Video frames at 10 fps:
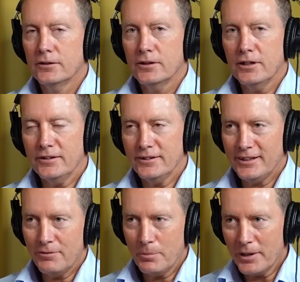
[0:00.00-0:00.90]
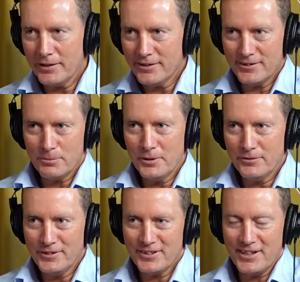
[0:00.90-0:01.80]
and to give the punters a bit
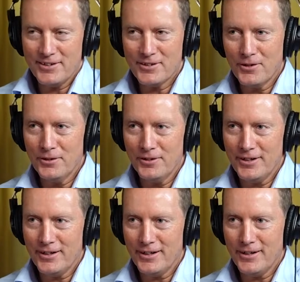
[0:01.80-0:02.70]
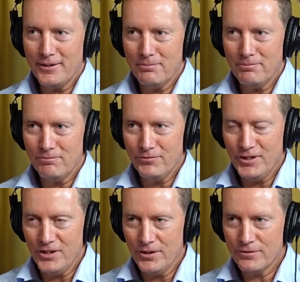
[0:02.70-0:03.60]
of a sense on,
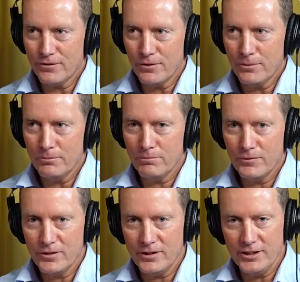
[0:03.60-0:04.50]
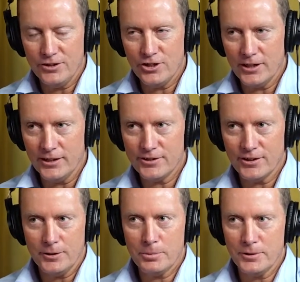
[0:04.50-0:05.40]
from the Jelly
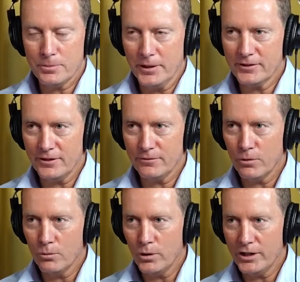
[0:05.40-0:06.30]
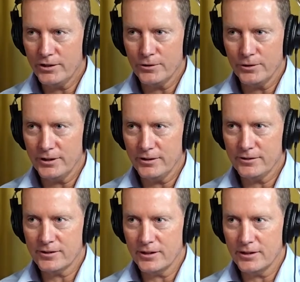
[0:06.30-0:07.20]
Sea perspective, what we're doing
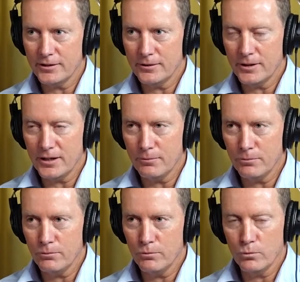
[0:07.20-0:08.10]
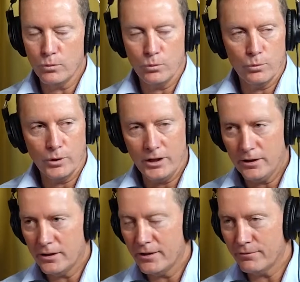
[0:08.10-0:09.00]
is
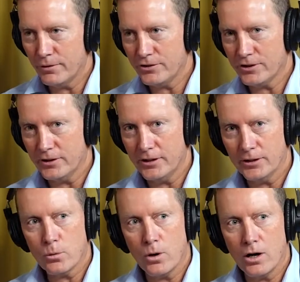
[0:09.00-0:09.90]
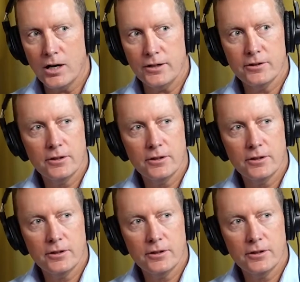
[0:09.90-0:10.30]
we have recently acquired